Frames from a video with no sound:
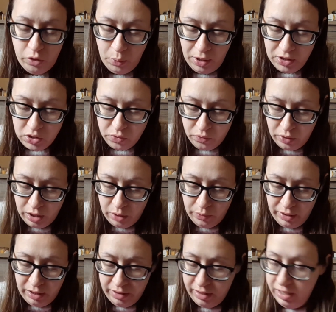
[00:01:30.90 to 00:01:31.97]
what else have we got?
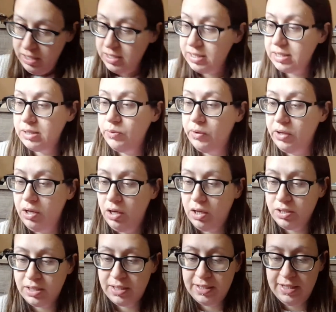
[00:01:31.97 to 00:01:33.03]
We've got this. We've
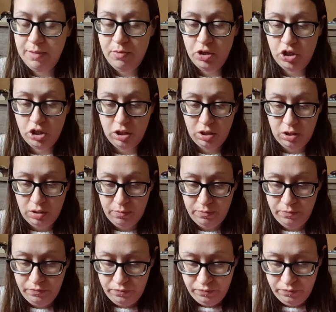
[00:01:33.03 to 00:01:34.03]
got a zipper charm.